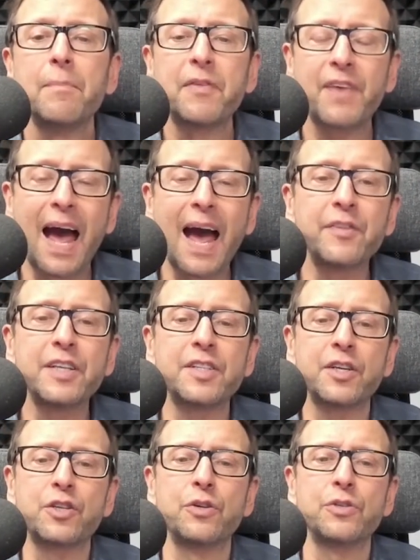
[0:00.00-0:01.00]
But if you have
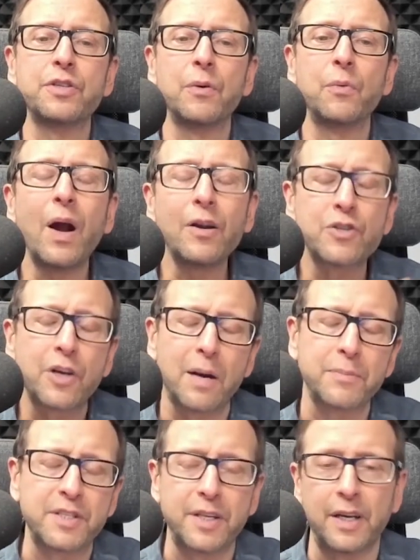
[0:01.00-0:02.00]
these issues, why don't you
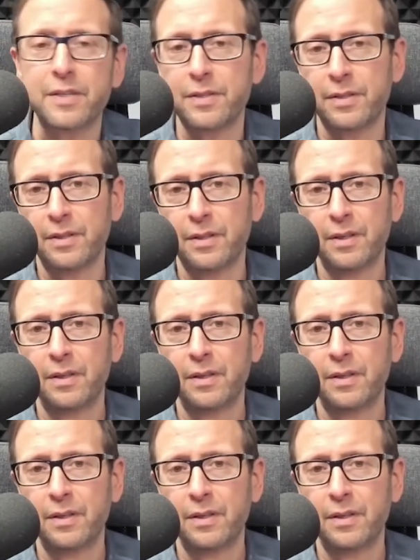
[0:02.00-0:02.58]
come see us?